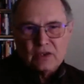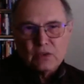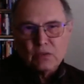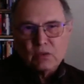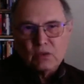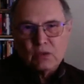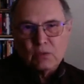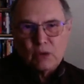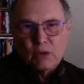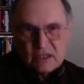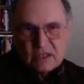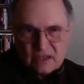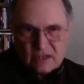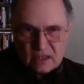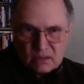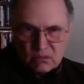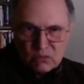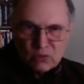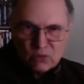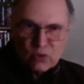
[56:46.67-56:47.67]
We want to see
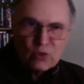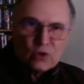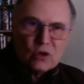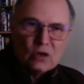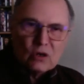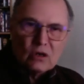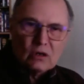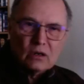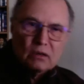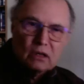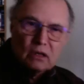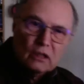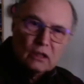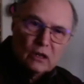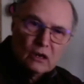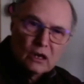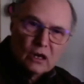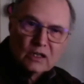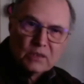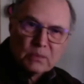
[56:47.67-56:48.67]
more
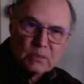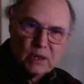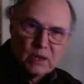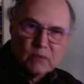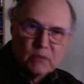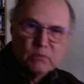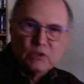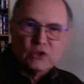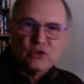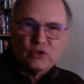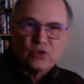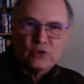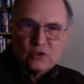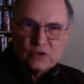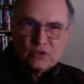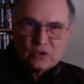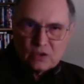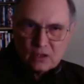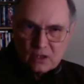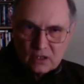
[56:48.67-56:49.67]
large
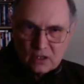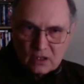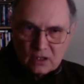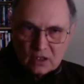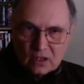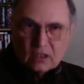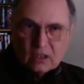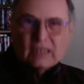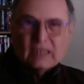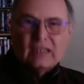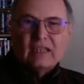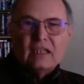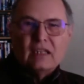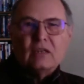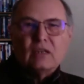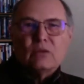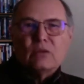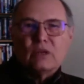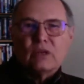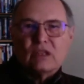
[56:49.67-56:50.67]
publishers
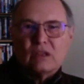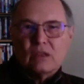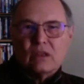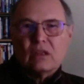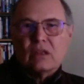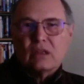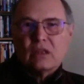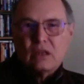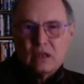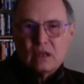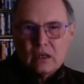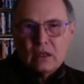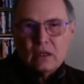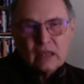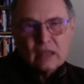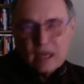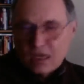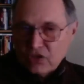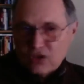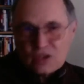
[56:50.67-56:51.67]
deal with
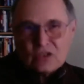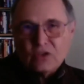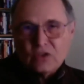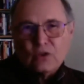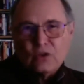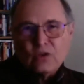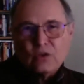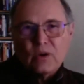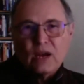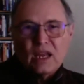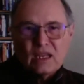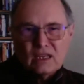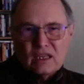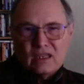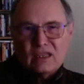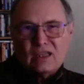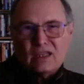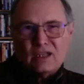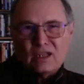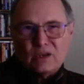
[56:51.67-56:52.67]
not just
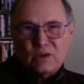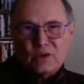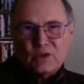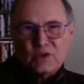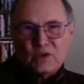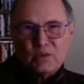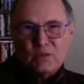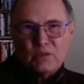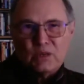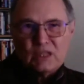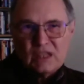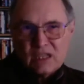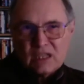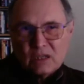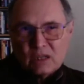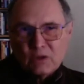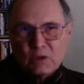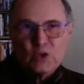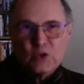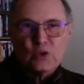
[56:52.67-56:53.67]
Ukrainian literature, but
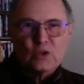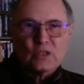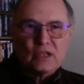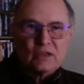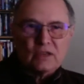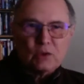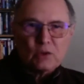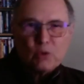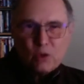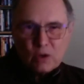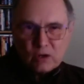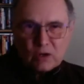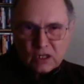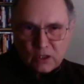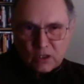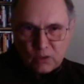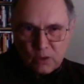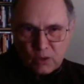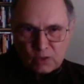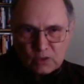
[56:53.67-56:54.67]
literatures of quote
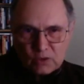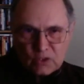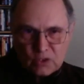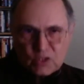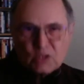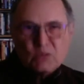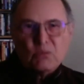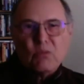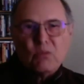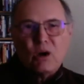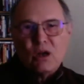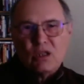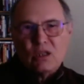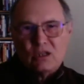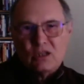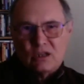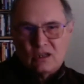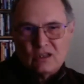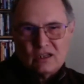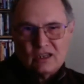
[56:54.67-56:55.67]
unquote
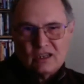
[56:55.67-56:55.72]
smaller,